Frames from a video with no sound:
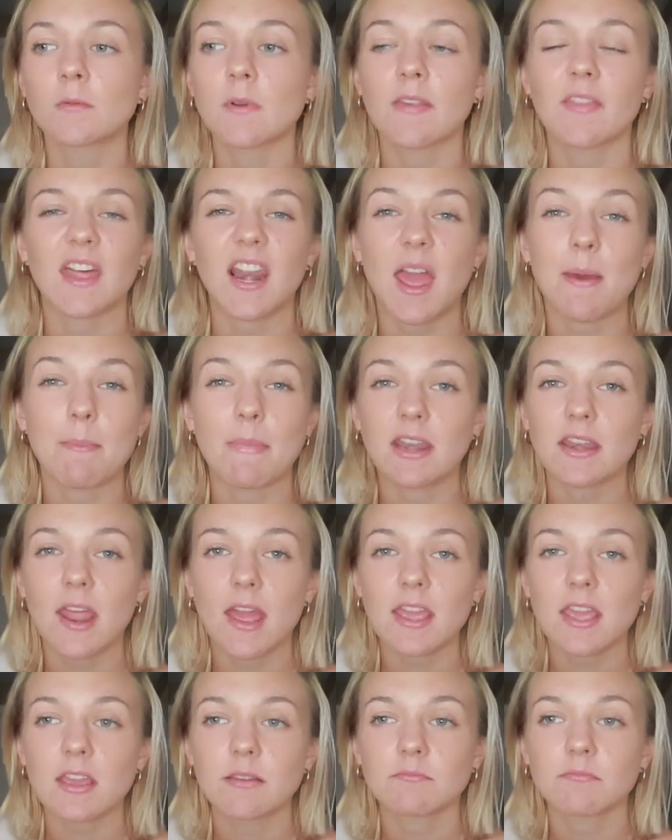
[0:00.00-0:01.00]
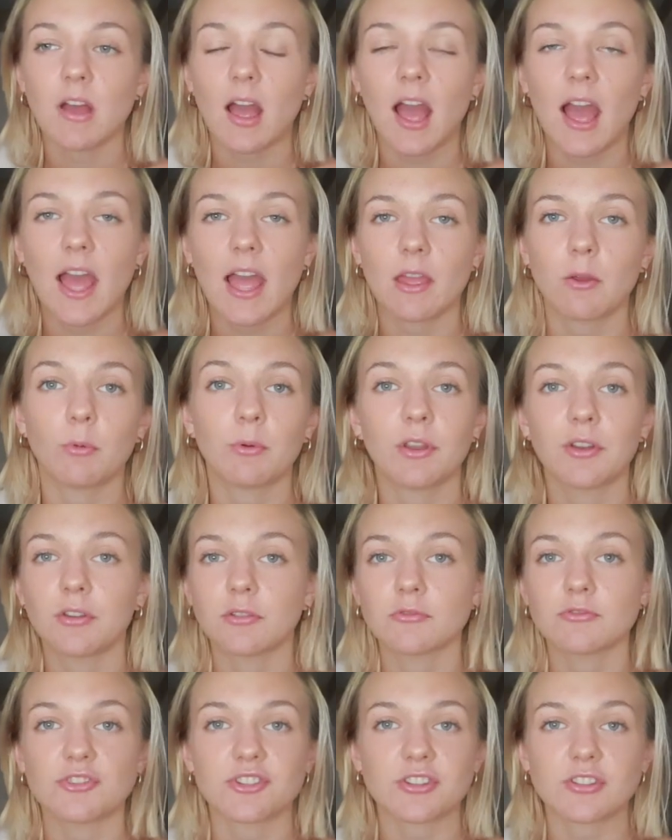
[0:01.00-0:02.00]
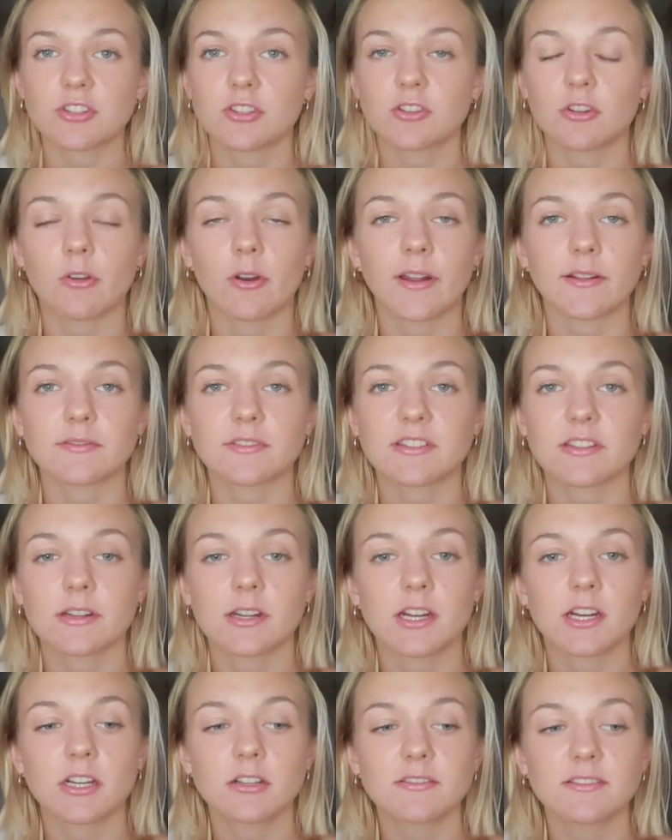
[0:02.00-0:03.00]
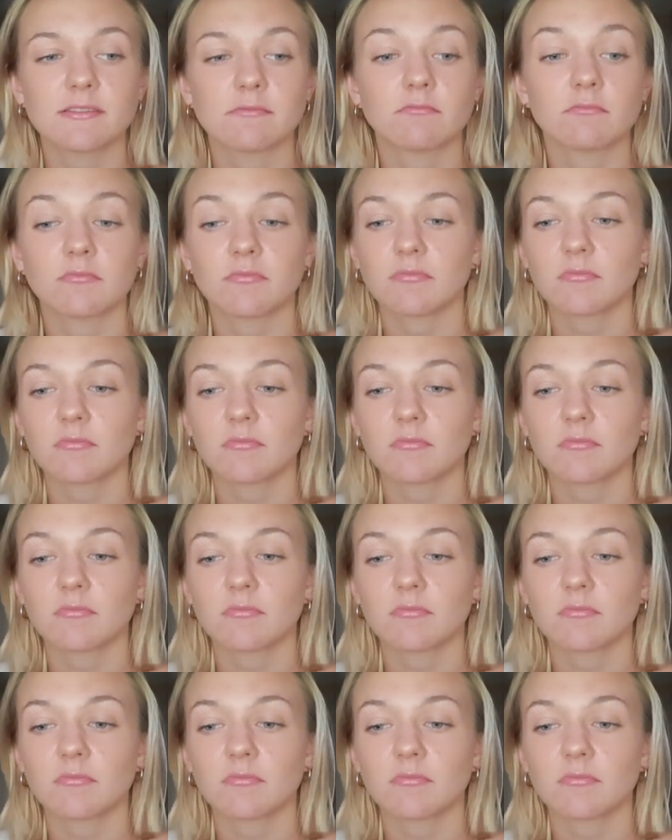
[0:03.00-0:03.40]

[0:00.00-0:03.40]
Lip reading: And then at midnight, I would just go downstairs and,